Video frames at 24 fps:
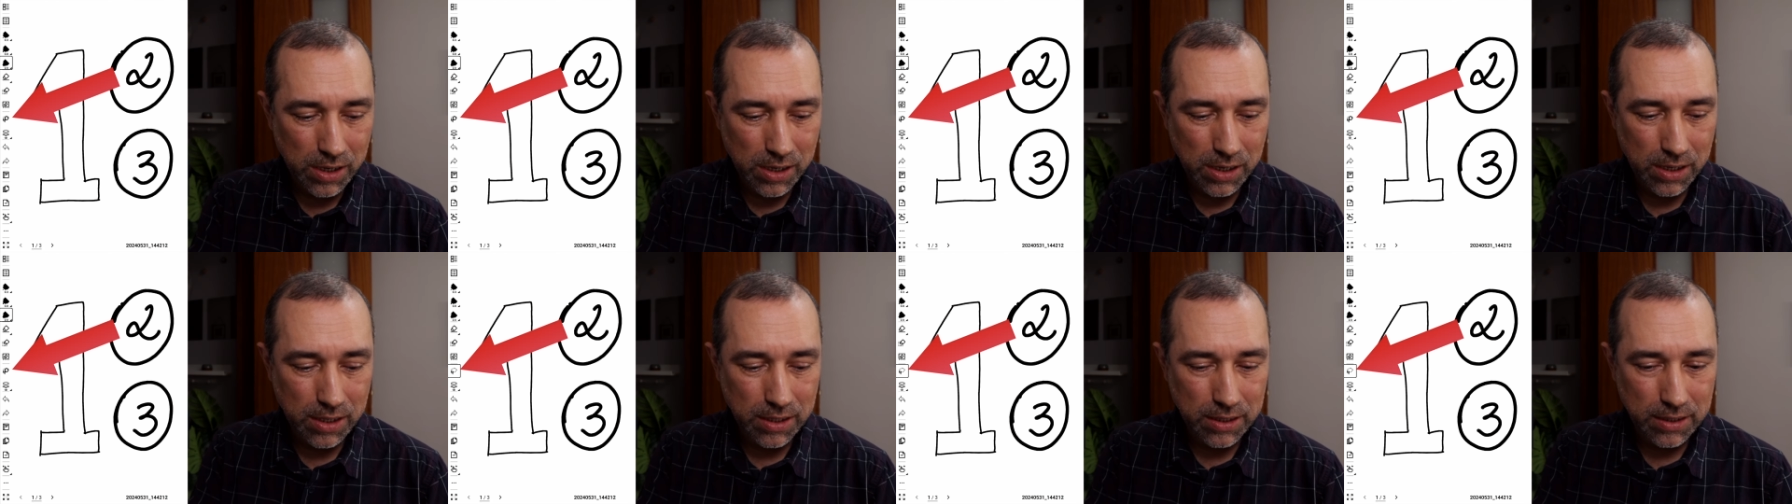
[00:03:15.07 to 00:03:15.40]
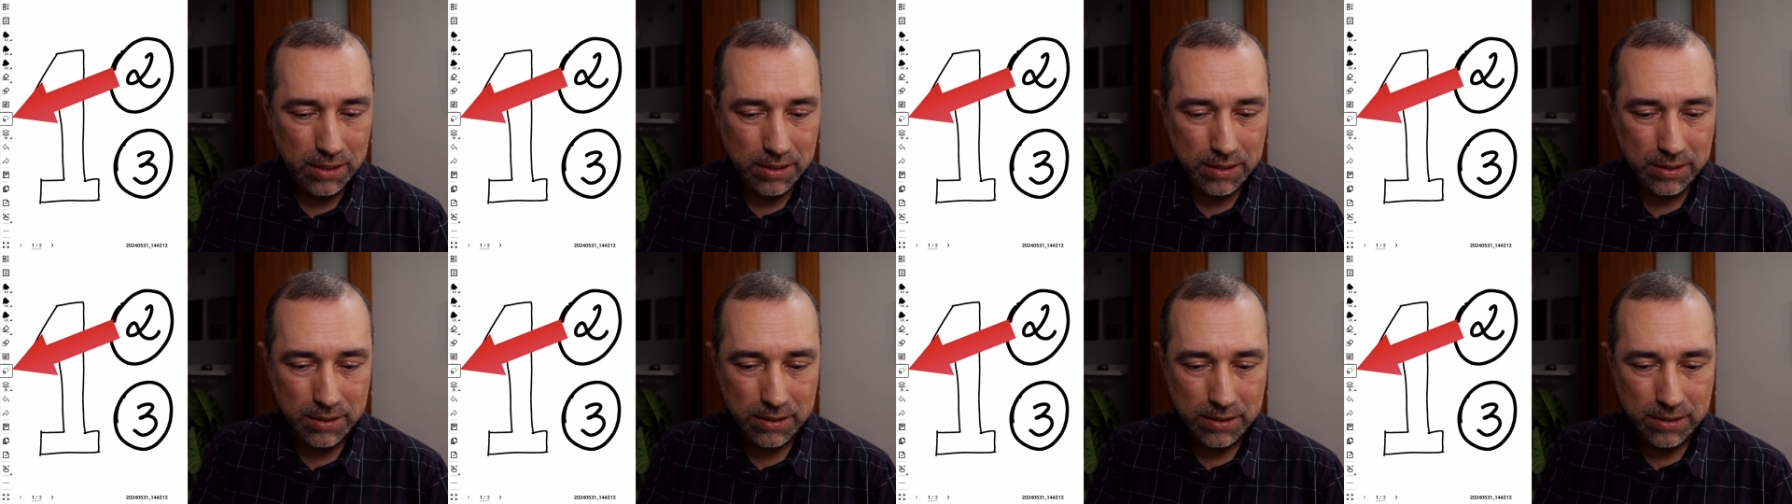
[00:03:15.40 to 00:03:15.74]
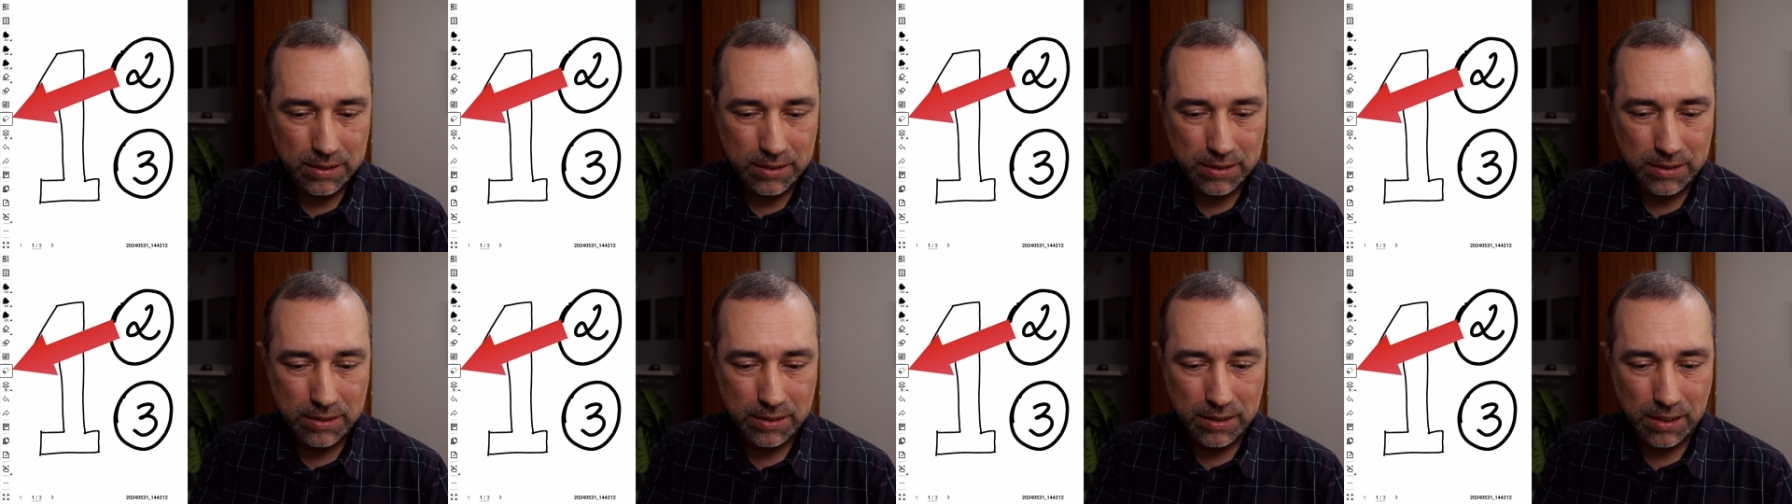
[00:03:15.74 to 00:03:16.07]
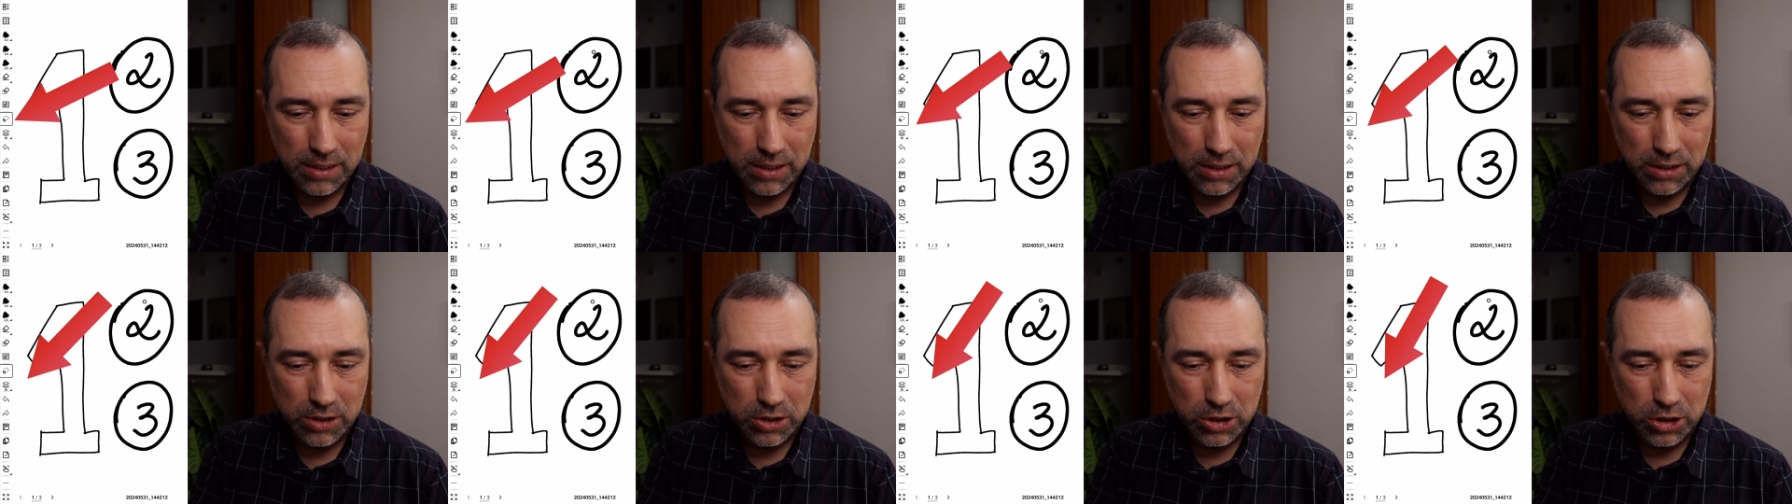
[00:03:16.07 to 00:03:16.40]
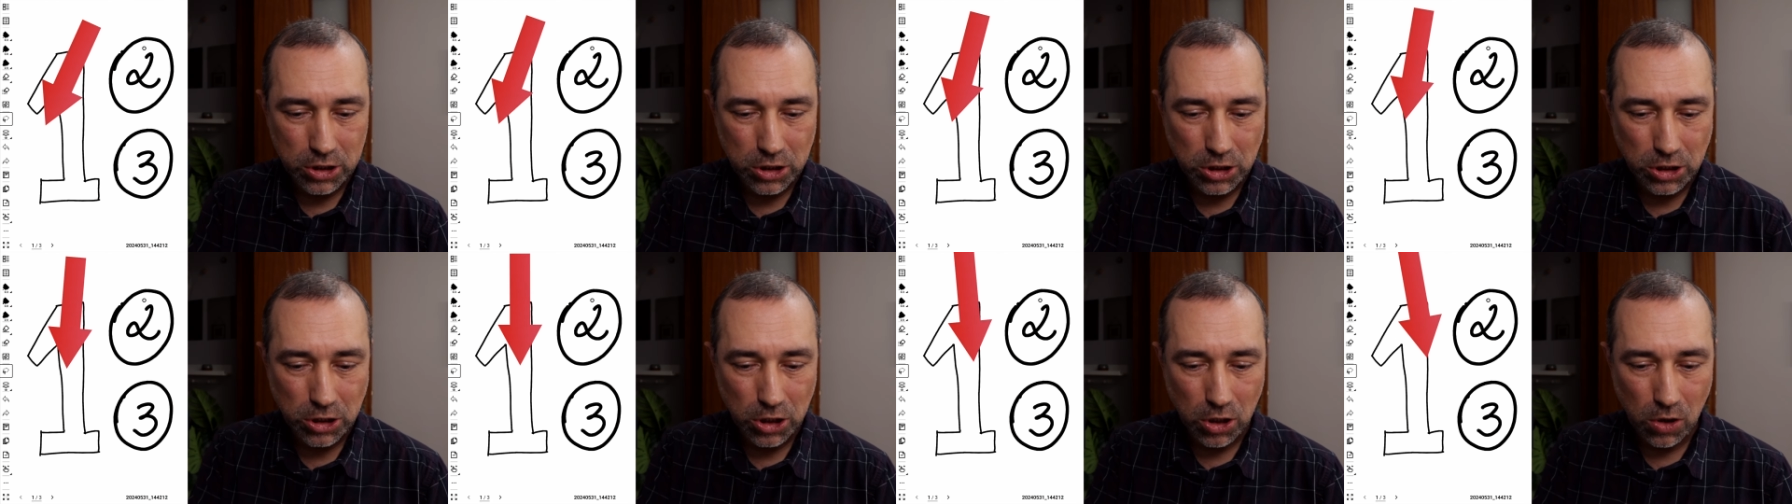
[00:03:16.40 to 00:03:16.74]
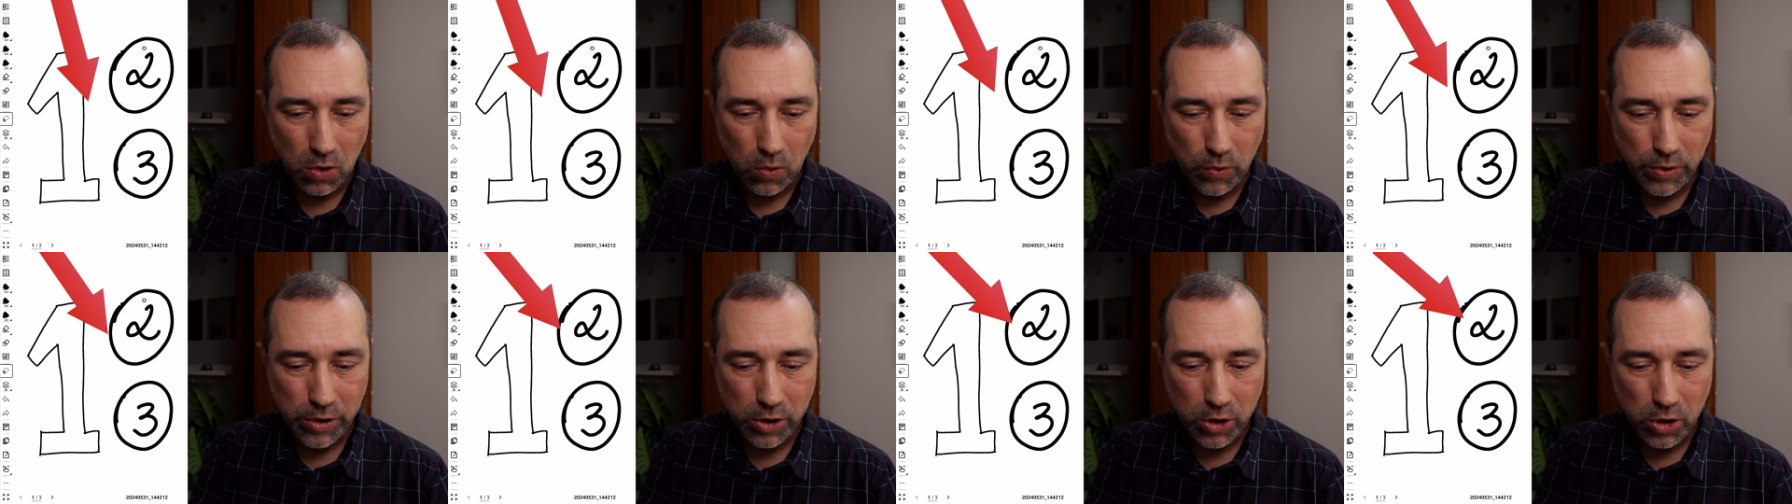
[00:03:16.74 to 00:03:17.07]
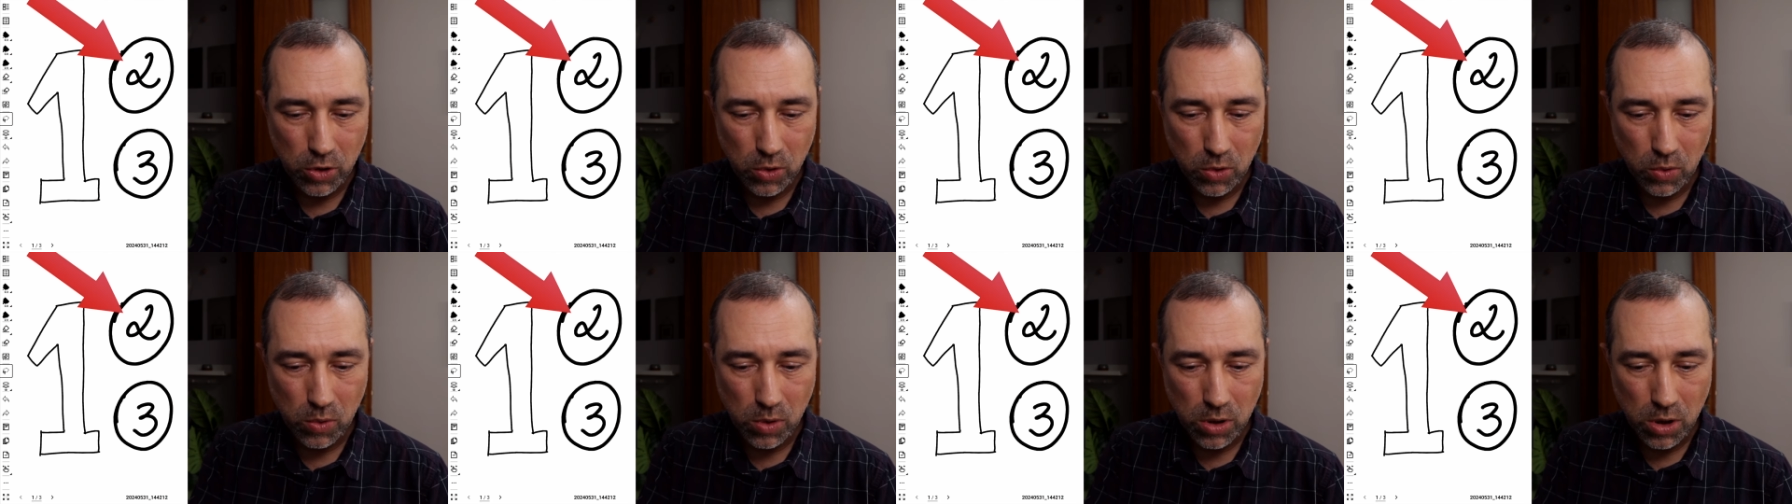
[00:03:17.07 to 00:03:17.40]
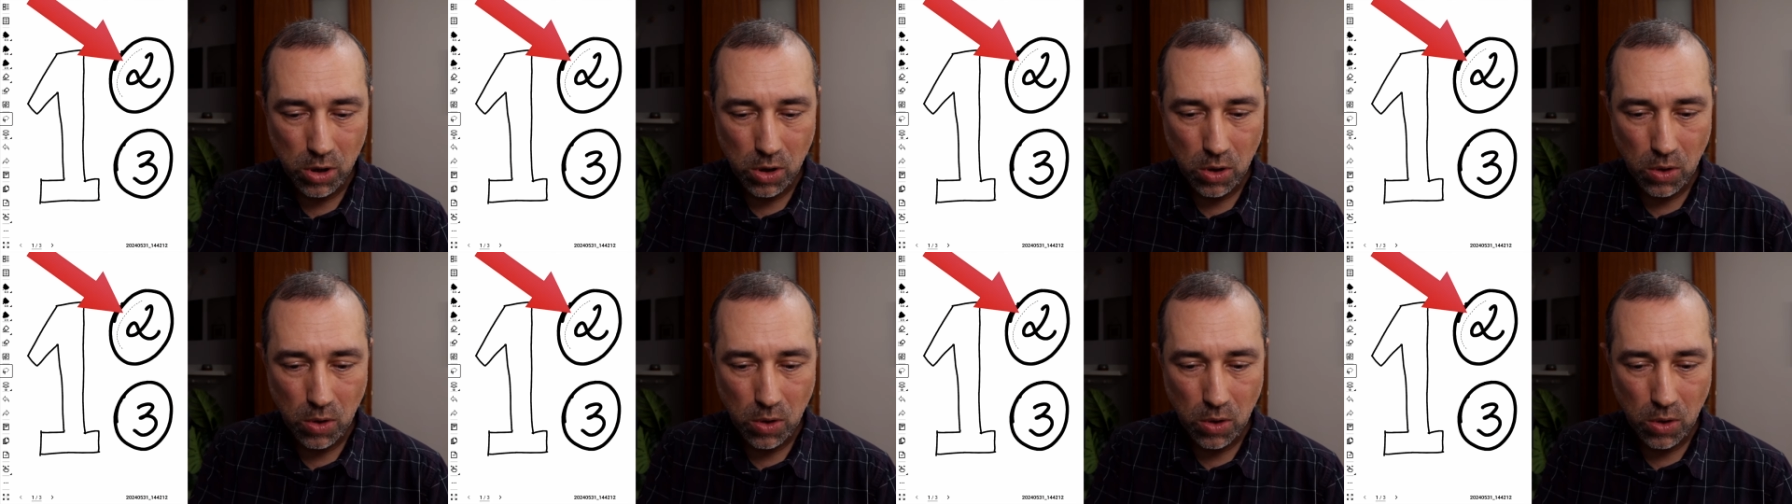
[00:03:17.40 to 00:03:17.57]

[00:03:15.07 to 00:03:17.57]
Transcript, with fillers: is show you